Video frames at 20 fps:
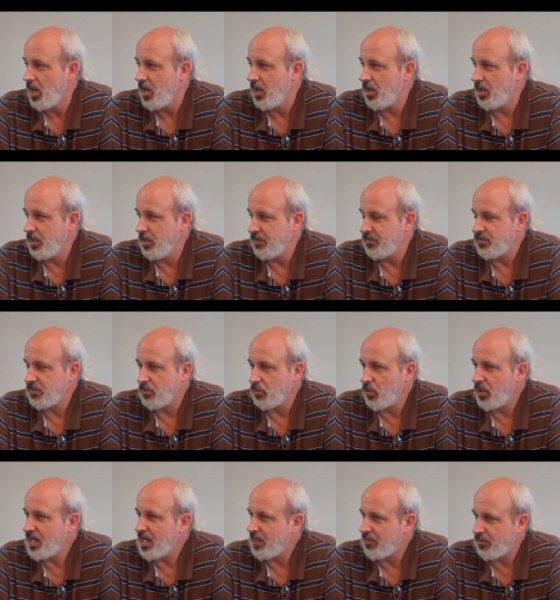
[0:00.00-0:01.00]
and from
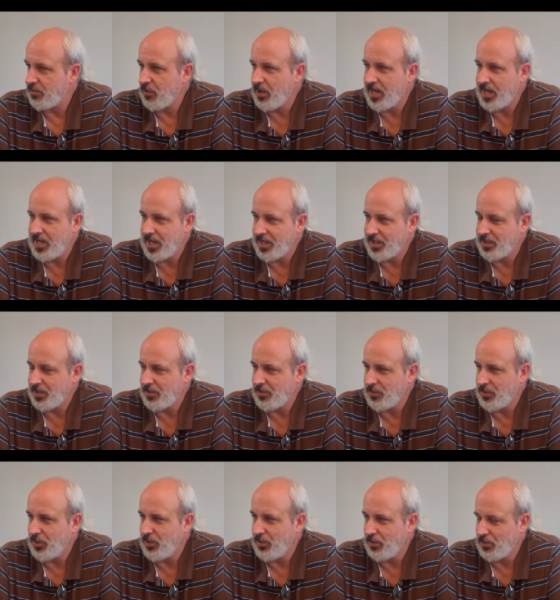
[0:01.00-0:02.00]
what I've read, I
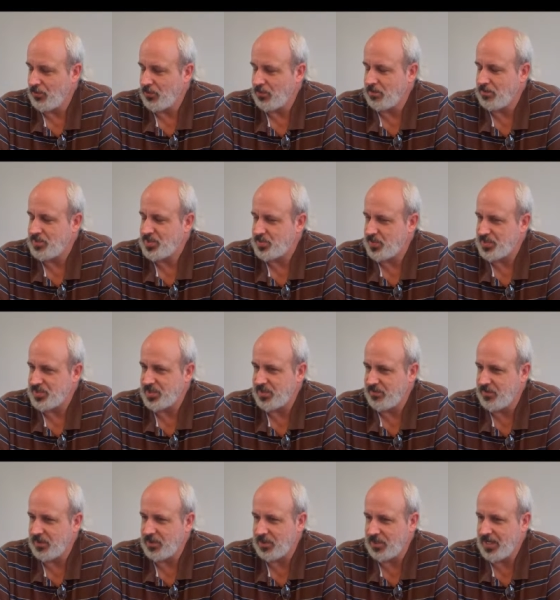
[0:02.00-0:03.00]
don't know
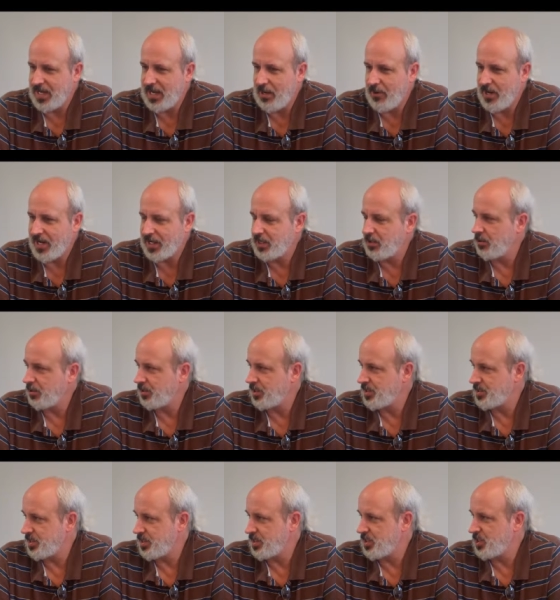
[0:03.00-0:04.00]
specifically how accurate
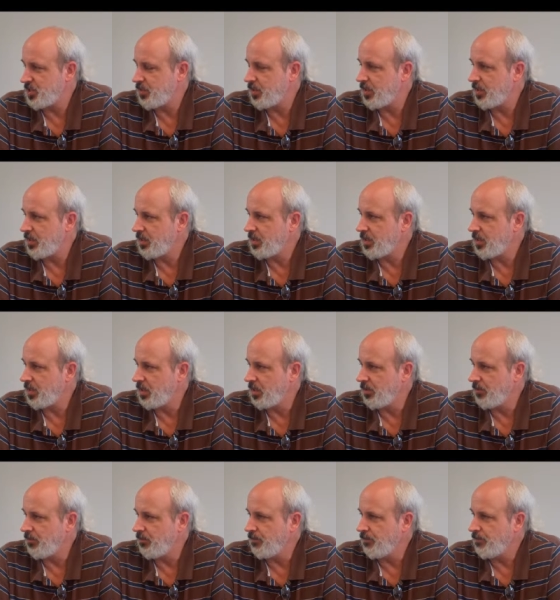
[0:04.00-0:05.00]
this is, but
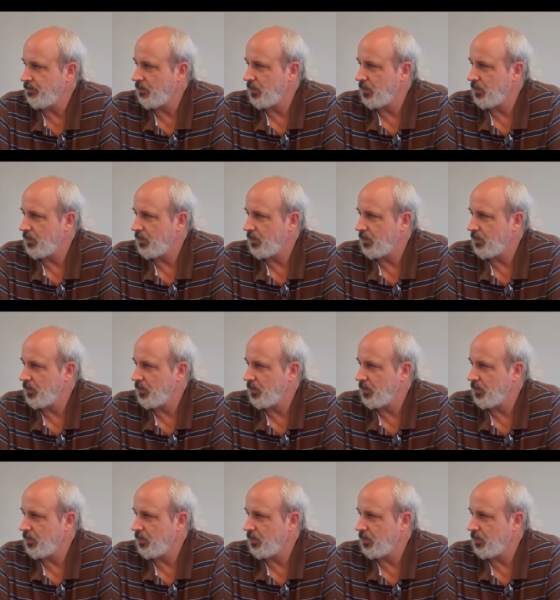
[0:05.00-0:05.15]
um,